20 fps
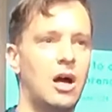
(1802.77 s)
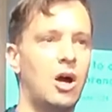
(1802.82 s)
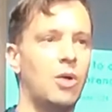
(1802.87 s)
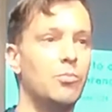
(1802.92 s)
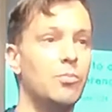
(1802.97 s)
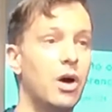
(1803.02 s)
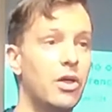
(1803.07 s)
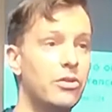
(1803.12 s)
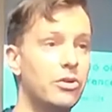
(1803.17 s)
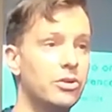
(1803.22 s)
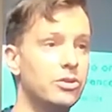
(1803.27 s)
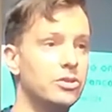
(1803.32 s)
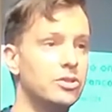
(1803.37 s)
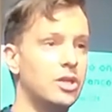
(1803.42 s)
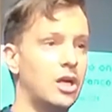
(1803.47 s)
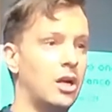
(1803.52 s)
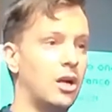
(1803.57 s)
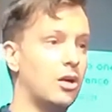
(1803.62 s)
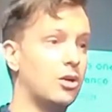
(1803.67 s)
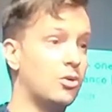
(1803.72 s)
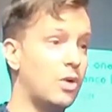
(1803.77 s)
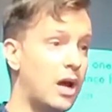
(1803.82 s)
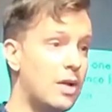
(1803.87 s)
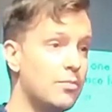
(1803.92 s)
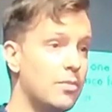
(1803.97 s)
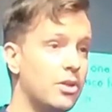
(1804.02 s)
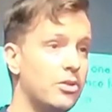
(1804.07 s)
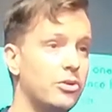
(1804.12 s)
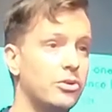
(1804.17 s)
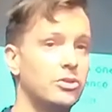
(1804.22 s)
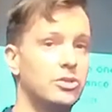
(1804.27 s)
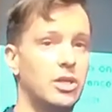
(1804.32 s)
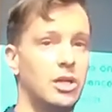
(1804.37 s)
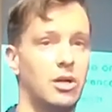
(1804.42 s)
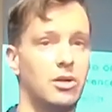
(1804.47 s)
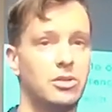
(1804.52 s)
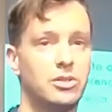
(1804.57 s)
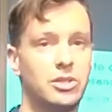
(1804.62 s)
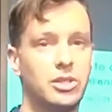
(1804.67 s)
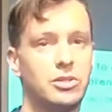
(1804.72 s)
mothers and our grandmothers and our
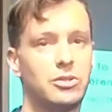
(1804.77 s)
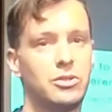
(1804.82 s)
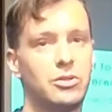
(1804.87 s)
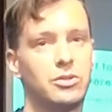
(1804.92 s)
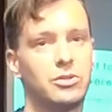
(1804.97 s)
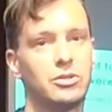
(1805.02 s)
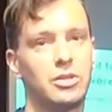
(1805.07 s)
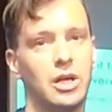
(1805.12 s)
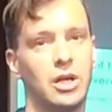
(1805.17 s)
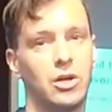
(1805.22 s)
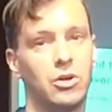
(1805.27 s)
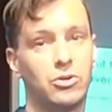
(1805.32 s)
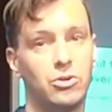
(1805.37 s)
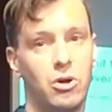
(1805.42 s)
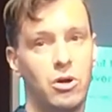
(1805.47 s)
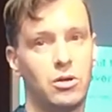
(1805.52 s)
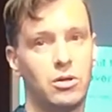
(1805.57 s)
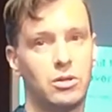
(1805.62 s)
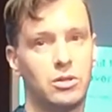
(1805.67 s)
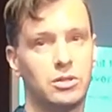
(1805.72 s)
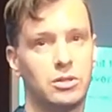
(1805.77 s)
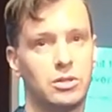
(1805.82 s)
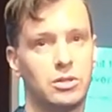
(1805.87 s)
sisters and our daughters.